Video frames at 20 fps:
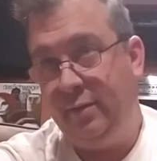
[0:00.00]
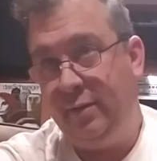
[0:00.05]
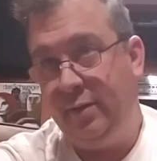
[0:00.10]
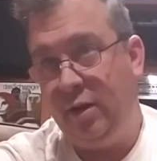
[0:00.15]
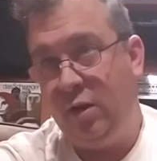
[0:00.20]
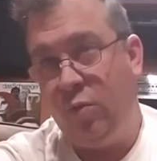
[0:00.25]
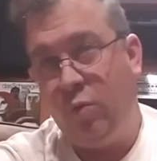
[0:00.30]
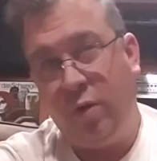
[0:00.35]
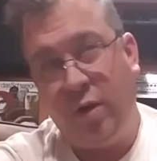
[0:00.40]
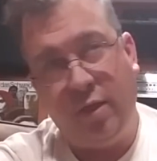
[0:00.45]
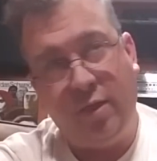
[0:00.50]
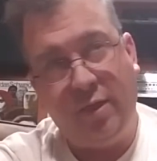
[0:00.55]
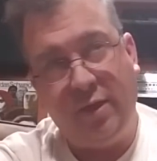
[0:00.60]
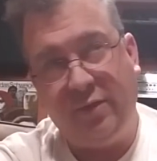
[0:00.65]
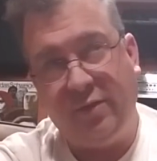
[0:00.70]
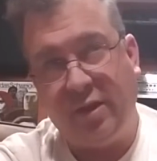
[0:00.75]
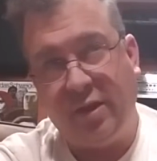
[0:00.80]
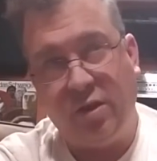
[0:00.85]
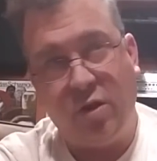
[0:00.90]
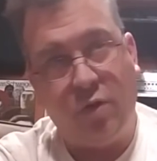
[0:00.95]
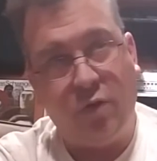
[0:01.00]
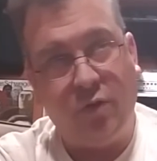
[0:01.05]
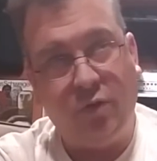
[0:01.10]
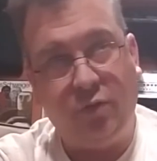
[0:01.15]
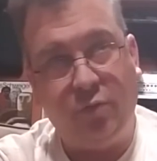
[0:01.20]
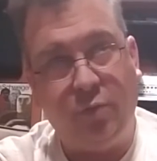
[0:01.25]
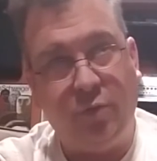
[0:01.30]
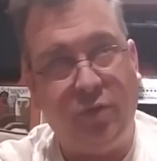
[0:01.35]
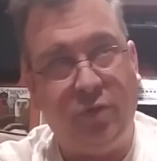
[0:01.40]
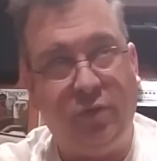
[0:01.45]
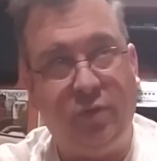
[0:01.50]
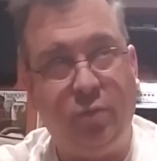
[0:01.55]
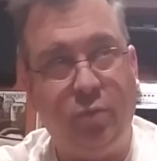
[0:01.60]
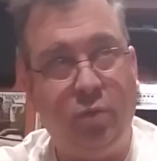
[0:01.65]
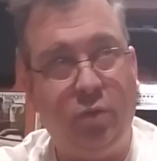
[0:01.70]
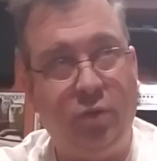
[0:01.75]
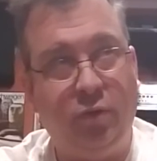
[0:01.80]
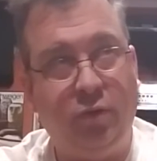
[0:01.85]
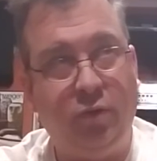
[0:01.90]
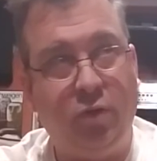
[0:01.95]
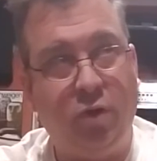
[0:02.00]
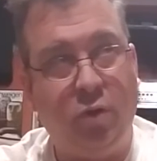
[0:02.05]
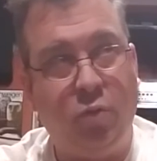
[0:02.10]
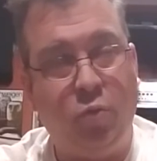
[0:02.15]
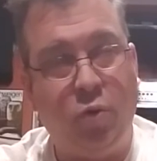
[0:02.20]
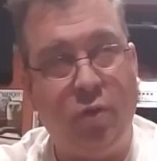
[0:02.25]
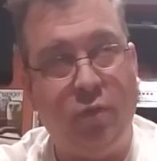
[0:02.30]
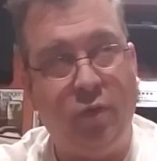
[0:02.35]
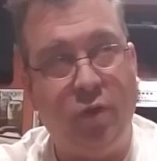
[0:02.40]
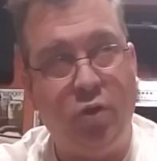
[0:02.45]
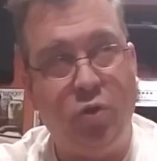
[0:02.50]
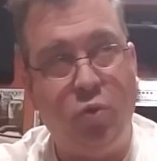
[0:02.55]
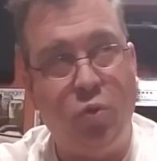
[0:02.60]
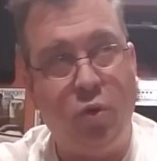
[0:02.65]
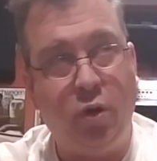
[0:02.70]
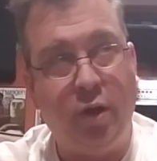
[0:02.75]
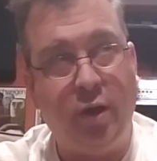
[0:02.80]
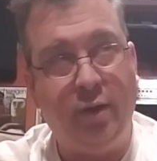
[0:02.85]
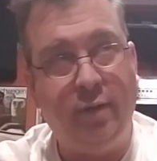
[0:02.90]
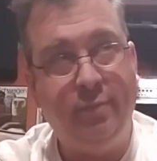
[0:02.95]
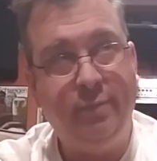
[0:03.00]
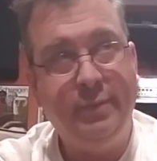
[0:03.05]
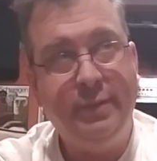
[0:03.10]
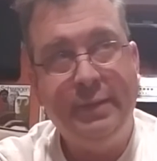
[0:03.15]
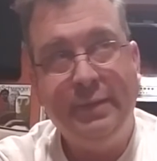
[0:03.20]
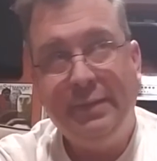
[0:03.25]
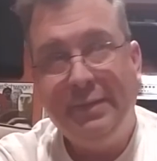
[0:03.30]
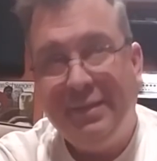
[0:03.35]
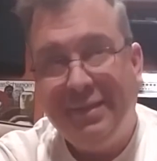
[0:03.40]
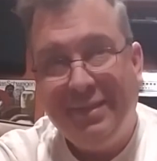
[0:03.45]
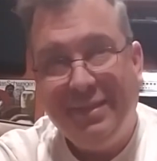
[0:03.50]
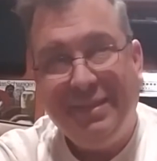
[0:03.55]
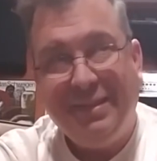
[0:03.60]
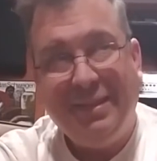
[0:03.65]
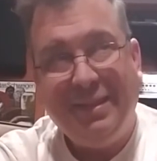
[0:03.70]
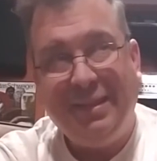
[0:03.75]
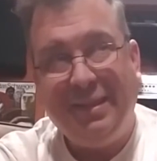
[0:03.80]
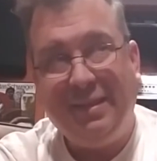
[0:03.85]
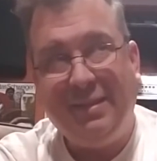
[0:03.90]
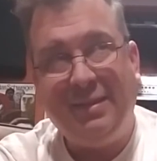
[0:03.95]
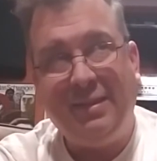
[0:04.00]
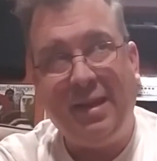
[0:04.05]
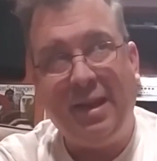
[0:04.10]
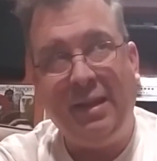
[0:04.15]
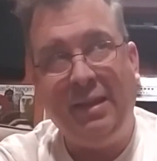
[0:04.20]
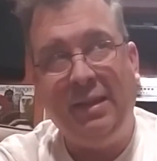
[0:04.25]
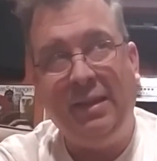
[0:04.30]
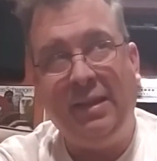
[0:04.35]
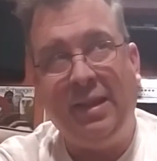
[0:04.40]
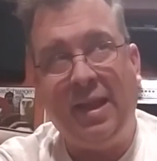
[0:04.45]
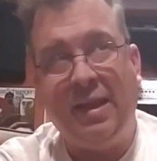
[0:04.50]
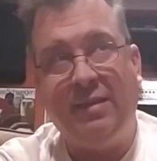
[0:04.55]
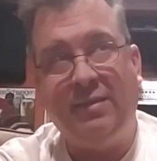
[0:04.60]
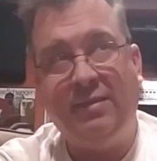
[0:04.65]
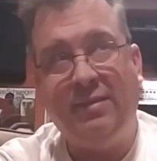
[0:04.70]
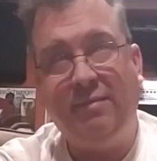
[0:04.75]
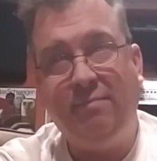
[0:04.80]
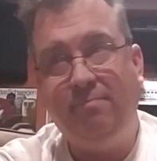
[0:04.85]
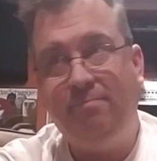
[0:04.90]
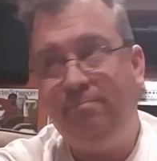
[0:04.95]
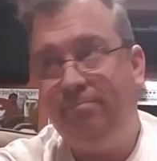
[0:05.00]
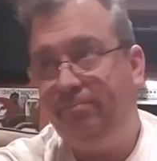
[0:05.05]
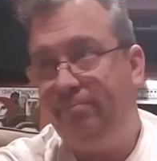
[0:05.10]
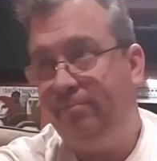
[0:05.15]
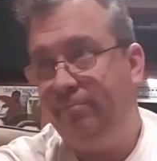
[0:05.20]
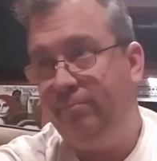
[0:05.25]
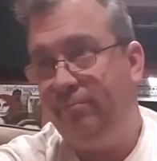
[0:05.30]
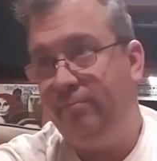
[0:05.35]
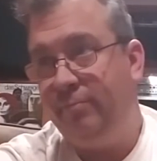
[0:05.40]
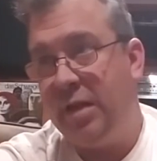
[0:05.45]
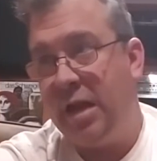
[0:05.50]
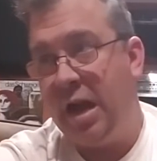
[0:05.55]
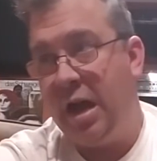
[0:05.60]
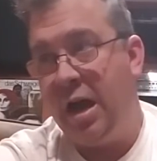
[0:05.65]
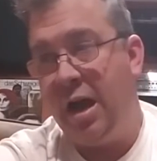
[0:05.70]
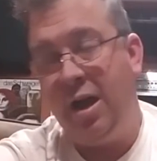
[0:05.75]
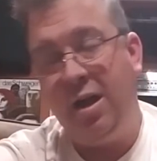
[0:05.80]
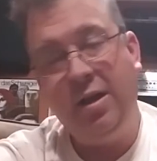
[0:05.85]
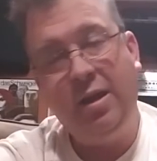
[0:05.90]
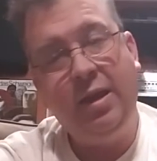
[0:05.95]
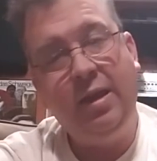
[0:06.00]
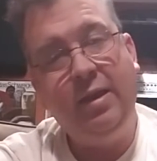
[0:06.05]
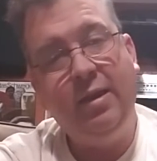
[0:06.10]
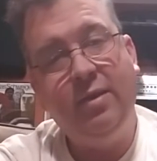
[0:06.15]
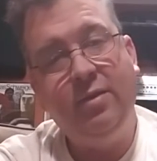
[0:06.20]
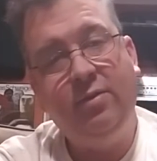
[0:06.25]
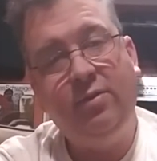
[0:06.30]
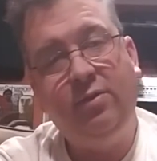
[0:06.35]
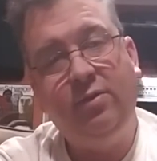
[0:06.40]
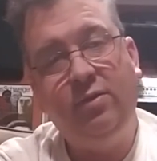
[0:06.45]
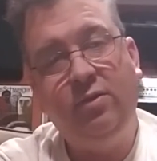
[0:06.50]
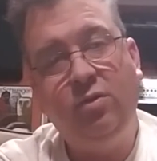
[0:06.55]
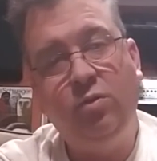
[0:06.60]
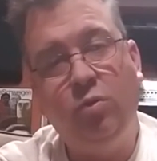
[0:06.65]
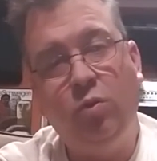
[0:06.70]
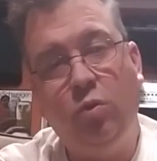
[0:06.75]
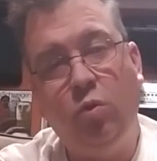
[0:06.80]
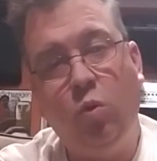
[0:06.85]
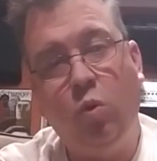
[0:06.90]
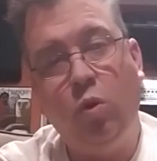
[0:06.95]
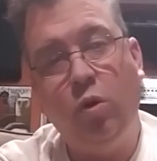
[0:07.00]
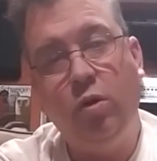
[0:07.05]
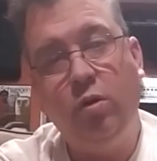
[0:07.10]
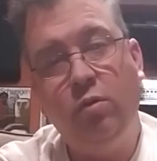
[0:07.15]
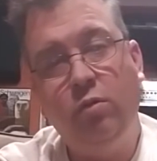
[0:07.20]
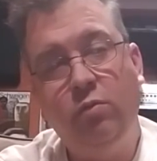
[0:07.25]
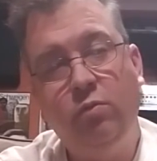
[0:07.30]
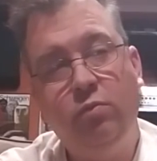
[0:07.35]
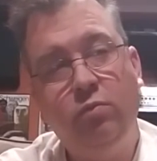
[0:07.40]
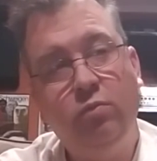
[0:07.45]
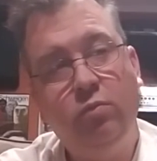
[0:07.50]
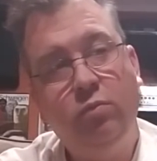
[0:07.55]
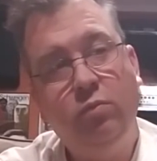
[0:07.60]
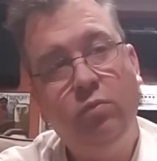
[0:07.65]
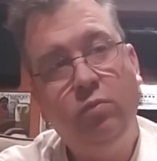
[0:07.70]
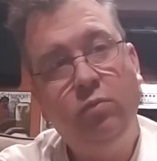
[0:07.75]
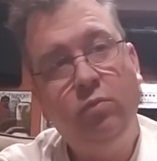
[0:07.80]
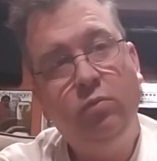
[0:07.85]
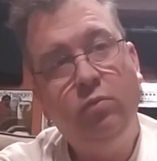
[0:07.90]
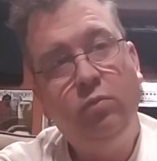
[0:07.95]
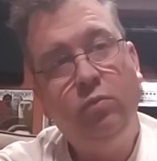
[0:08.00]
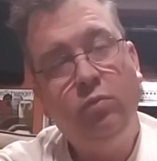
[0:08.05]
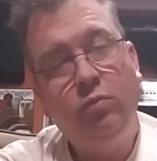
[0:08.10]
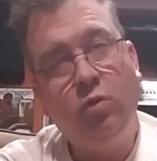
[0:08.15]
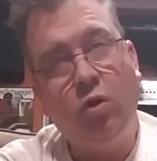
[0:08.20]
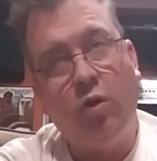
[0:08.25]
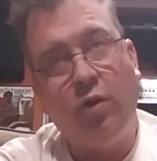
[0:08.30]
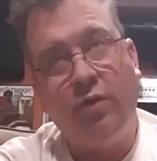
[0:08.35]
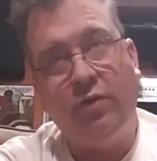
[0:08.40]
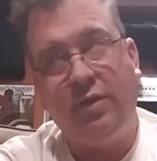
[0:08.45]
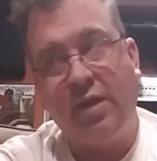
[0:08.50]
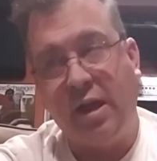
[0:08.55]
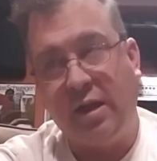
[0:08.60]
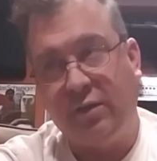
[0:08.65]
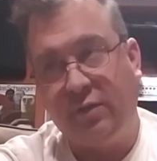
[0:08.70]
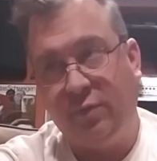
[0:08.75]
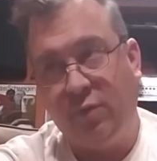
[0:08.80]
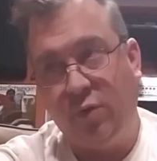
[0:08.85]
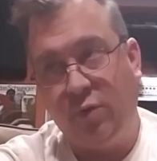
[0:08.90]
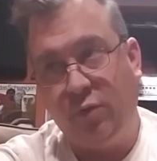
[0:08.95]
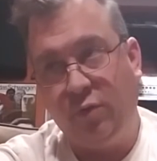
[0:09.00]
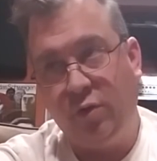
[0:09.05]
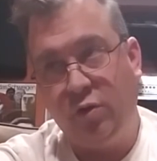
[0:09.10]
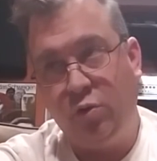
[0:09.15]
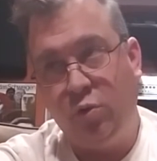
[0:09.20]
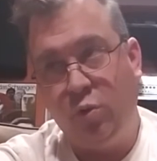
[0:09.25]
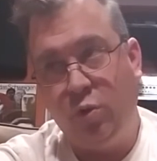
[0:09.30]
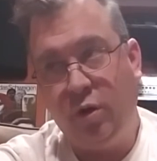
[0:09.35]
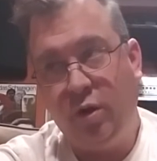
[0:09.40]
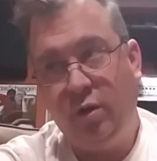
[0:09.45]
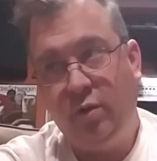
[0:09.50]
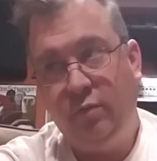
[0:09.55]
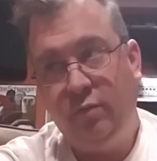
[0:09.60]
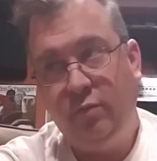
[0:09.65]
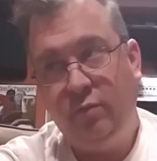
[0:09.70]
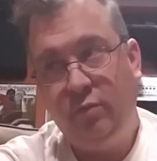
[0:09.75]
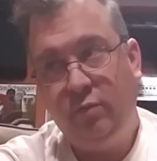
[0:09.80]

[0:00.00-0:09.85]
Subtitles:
one of the things I noticed was on one recording, slightly less honkiness to a horn on a saxophone recording.